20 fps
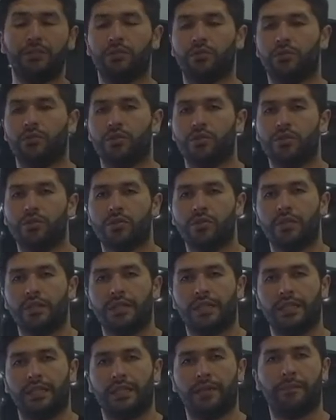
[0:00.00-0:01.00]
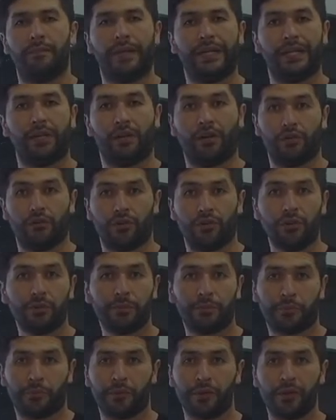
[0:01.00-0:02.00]
you just depending on
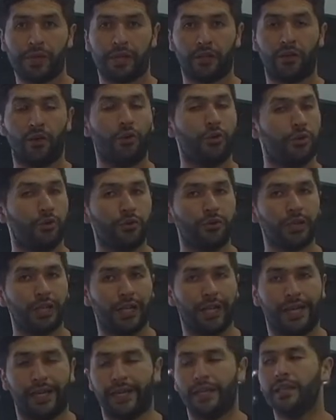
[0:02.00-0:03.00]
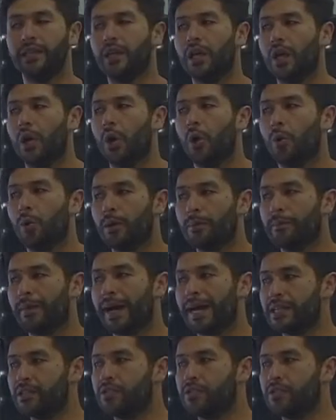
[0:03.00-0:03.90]
your project or your client, we might